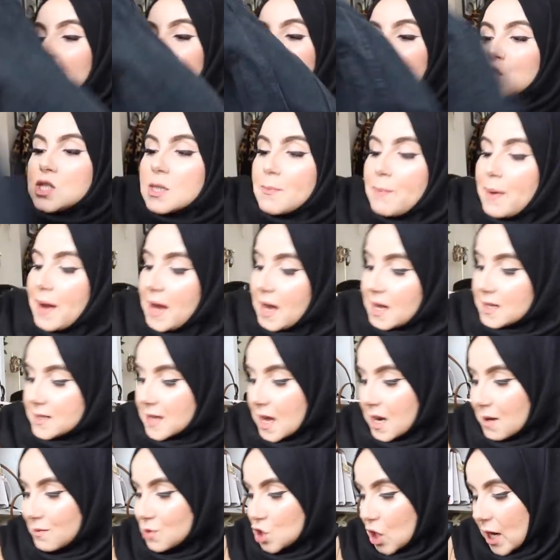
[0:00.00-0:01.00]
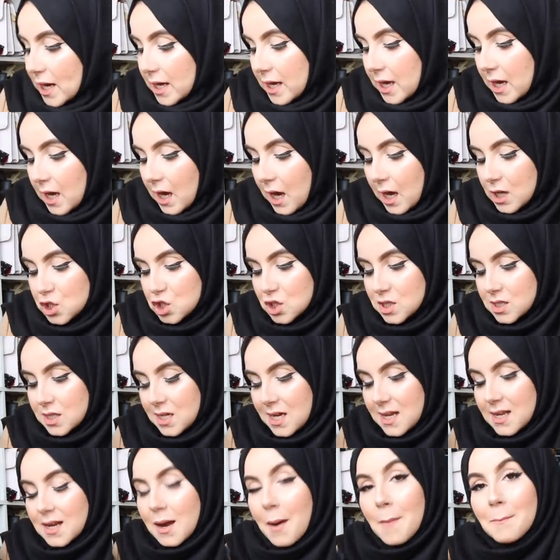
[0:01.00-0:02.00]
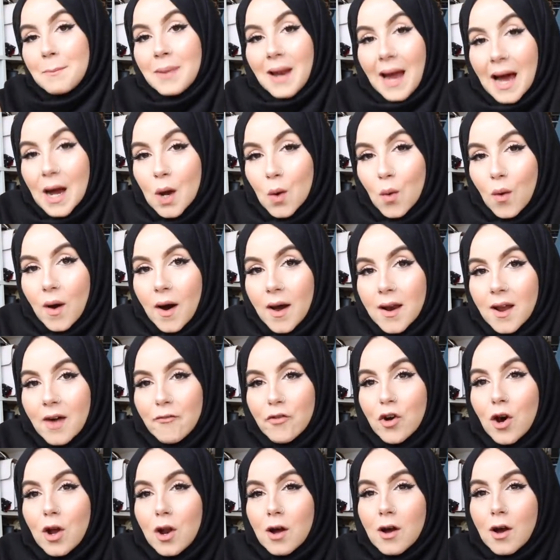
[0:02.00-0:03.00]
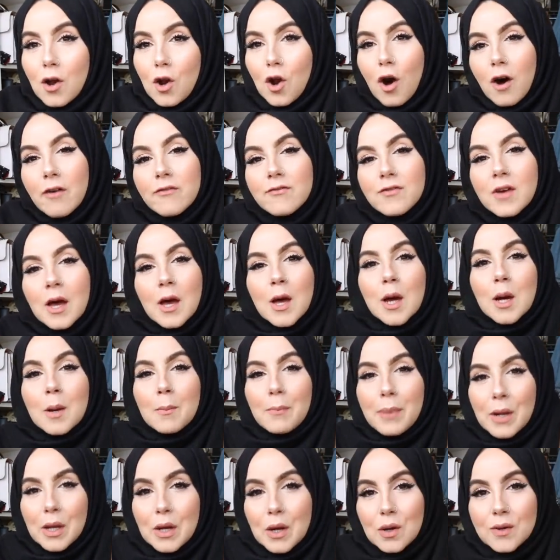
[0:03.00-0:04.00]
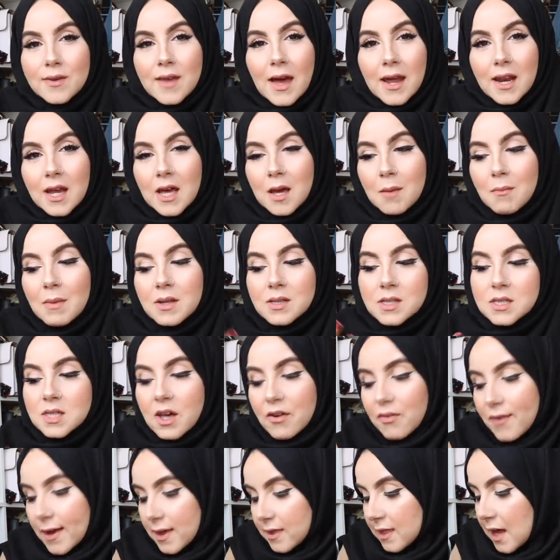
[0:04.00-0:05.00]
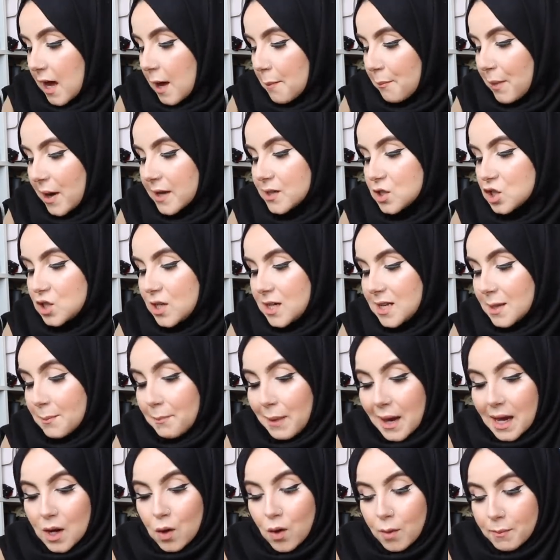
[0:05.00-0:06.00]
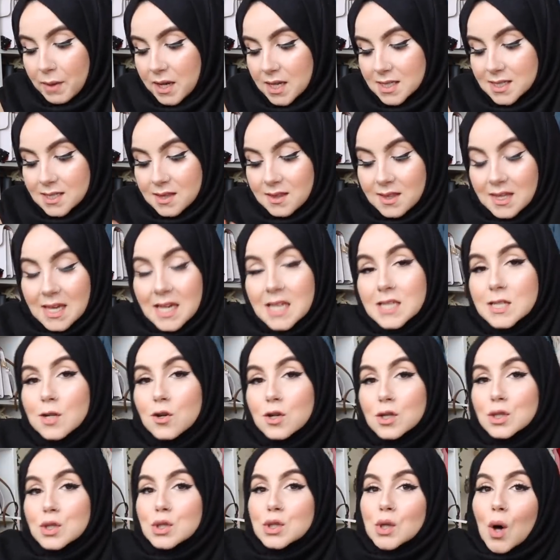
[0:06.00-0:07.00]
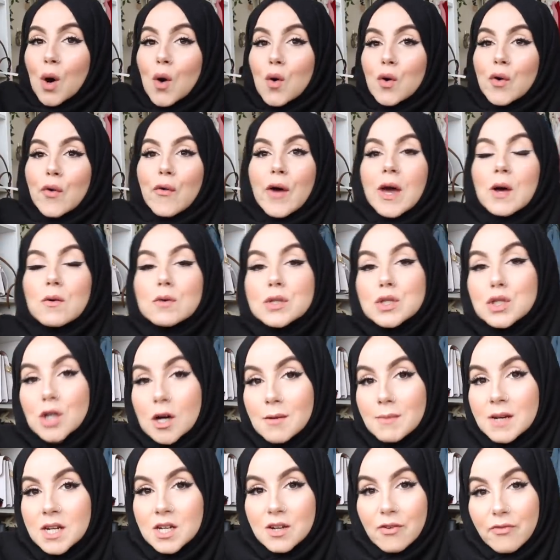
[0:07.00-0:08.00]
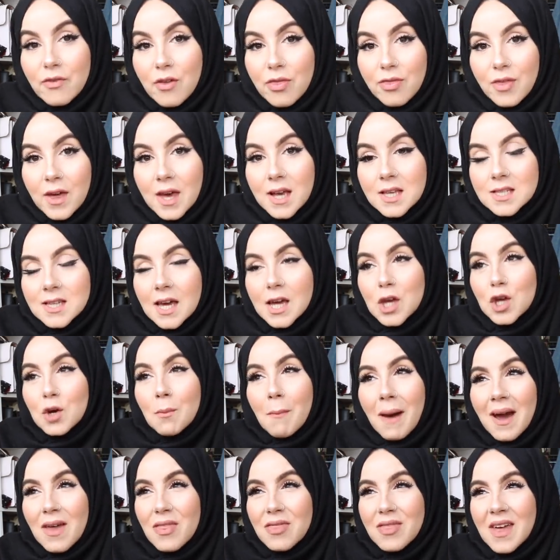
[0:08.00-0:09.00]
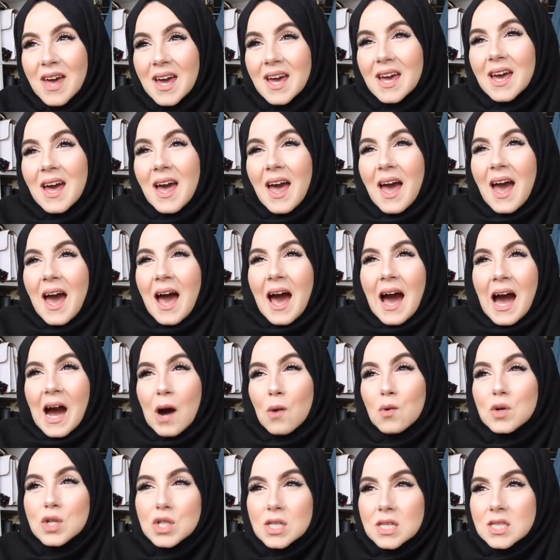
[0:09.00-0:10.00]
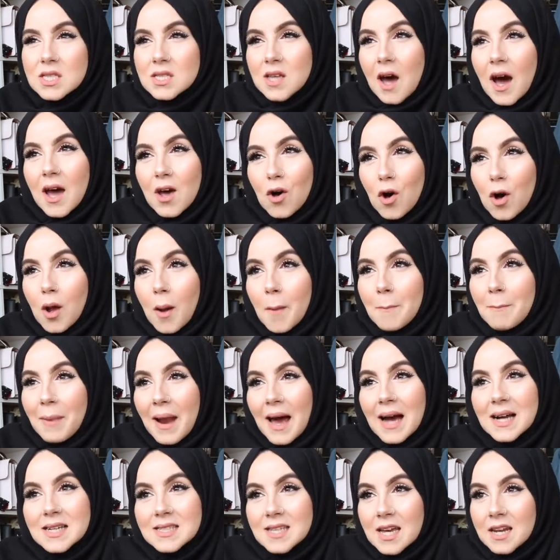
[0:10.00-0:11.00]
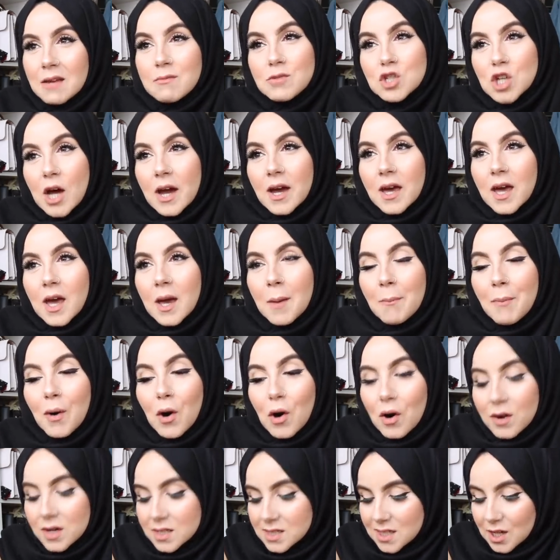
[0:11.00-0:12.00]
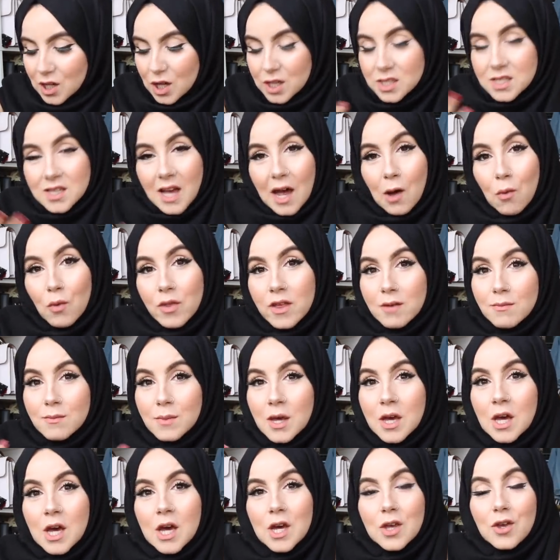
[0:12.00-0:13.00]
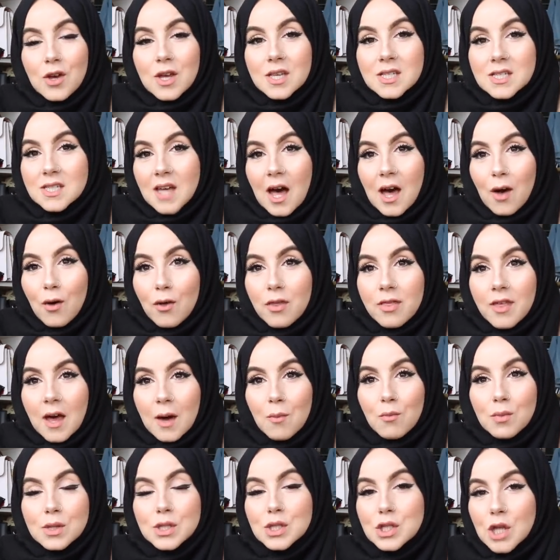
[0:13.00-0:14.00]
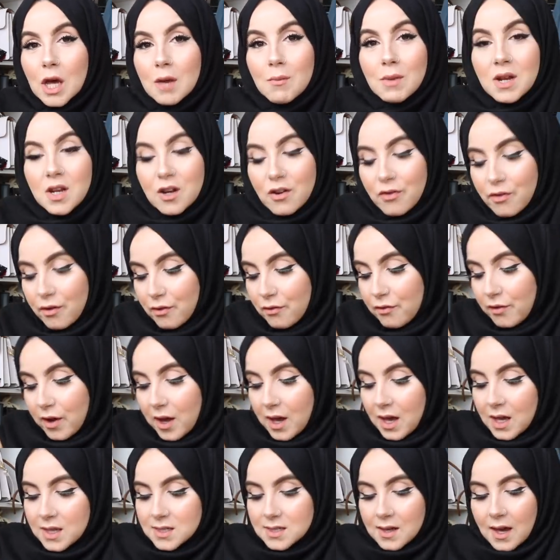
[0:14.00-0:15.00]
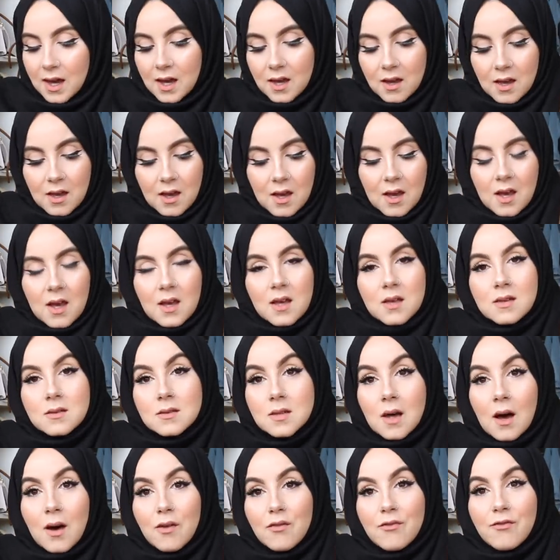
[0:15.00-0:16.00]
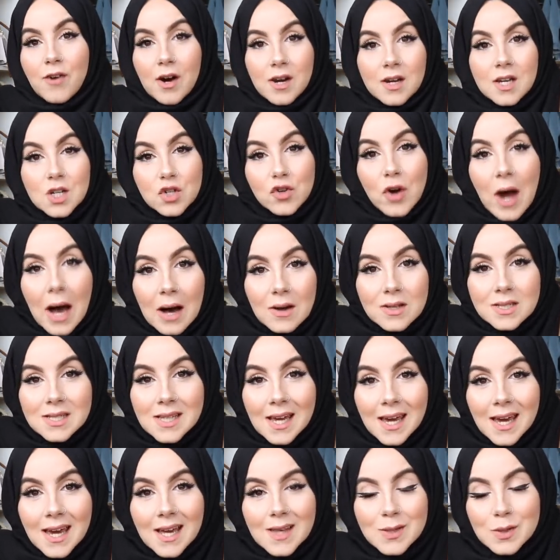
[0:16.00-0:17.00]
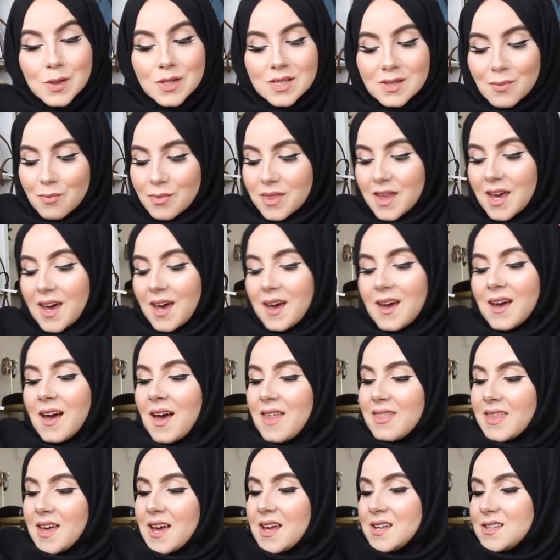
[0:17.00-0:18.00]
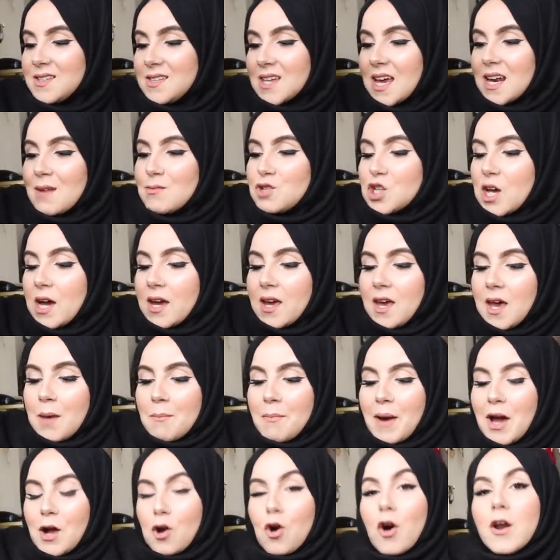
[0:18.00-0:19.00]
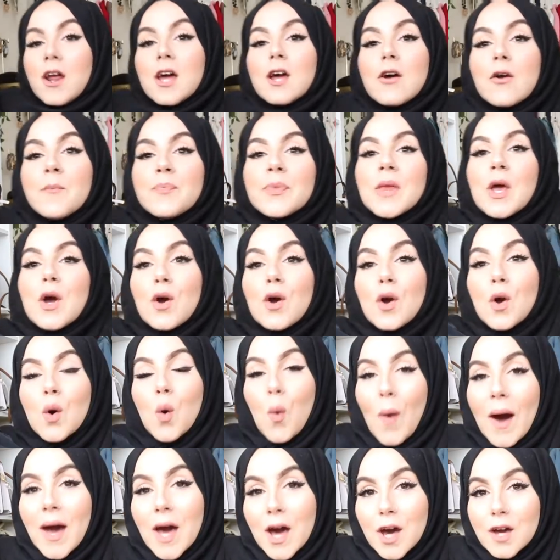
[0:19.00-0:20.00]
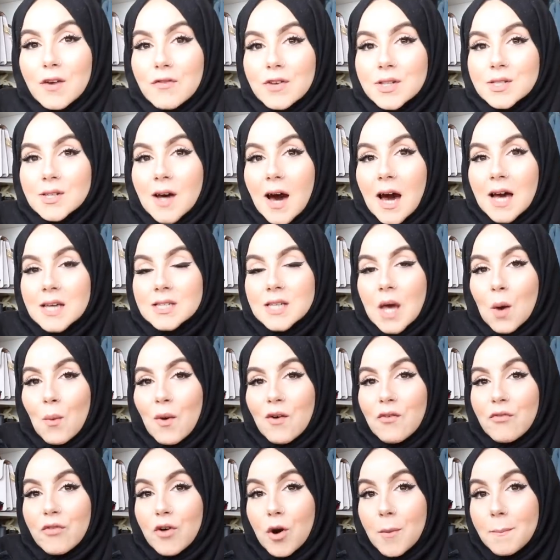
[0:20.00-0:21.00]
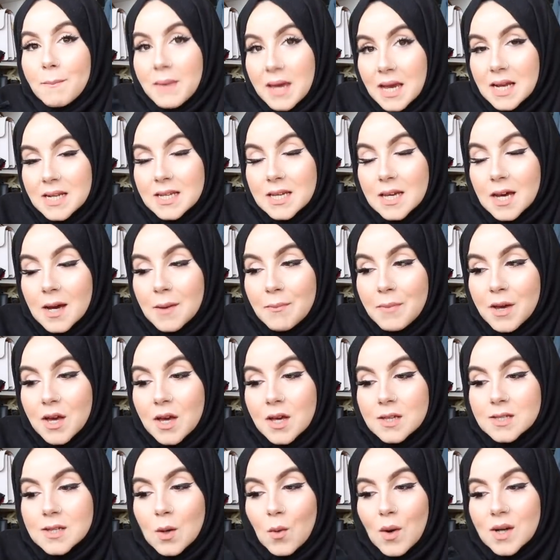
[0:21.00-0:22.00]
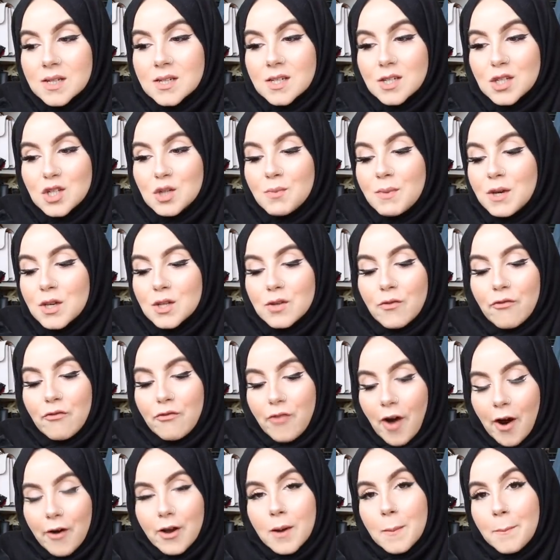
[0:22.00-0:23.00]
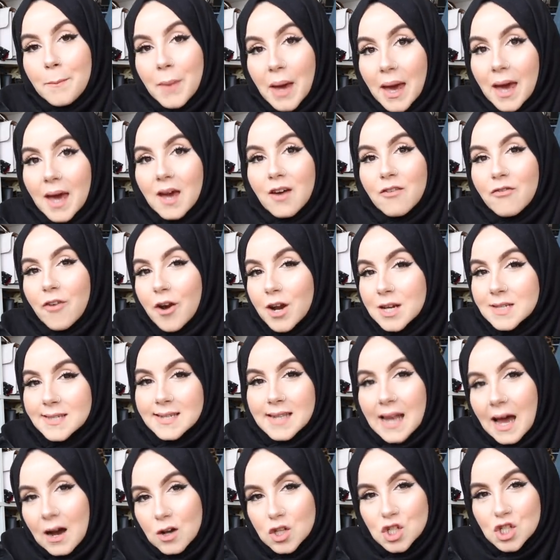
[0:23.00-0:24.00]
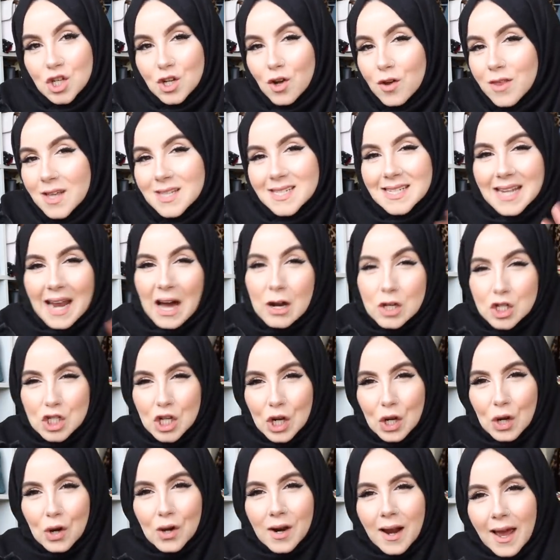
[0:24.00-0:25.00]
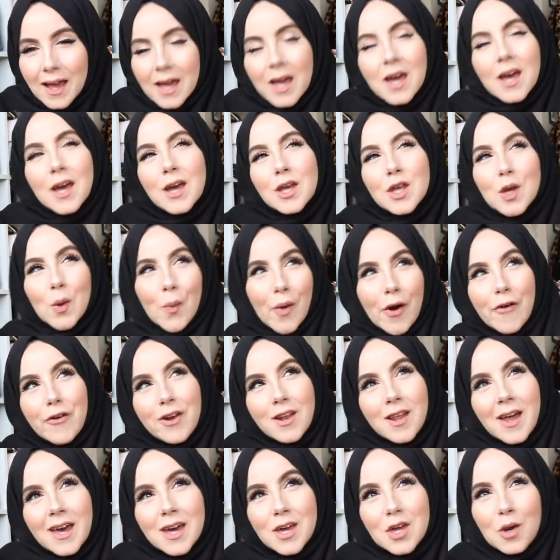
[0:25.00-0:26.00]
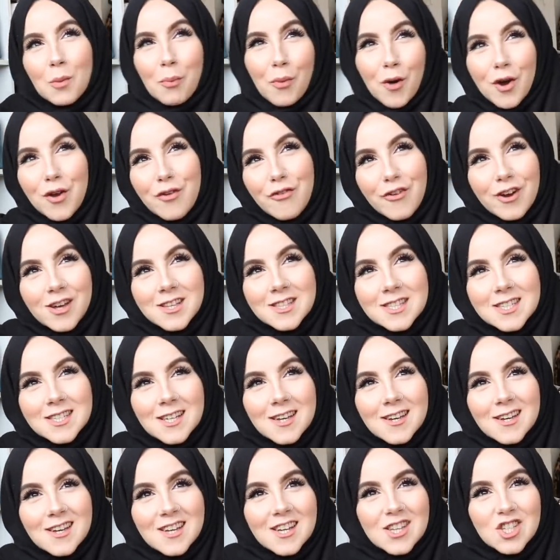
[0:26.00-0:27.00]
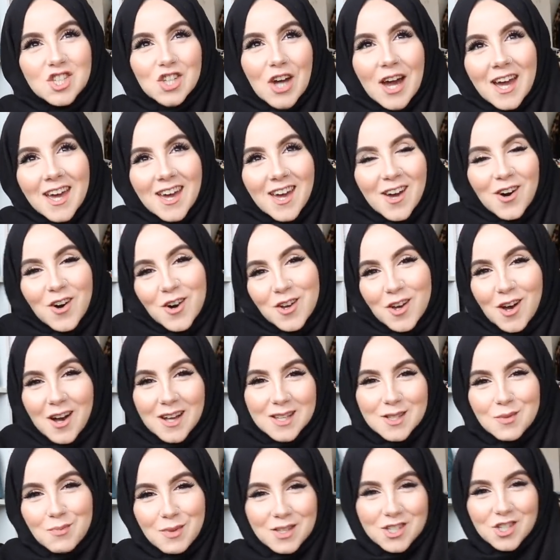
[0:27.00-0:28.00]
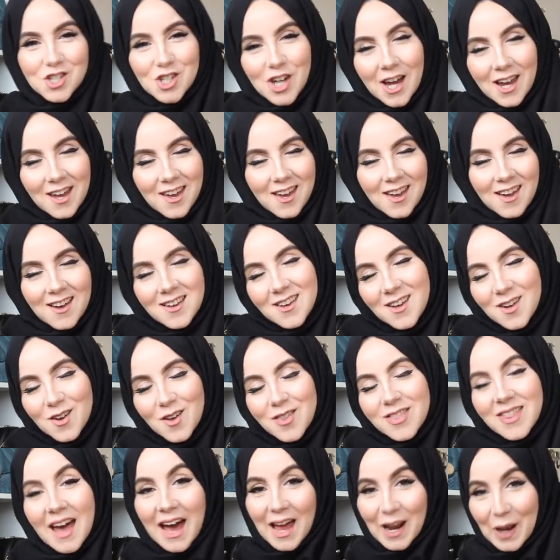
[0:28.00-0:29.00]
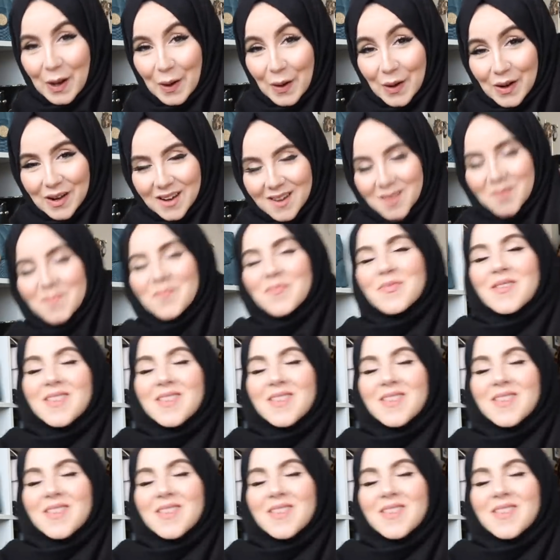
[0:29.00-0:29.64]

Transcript: Just a plain denim jacket. I just needed a black one. I've got like a lot of blue denim and stuff like that, but I just need a black one because these look so great with so many different things. Like, you might think, how would you style a black denim jacket? But honestly, you can style them with so many different things, like some funky trousers or something, and then denim jacket. But I got it quite oversized. I went for a medium because I wanted it to be very big, very slouchy. You know the slouchy look, like you're wearing like your boyfriend's jacket or your husband's jacket, you know that look?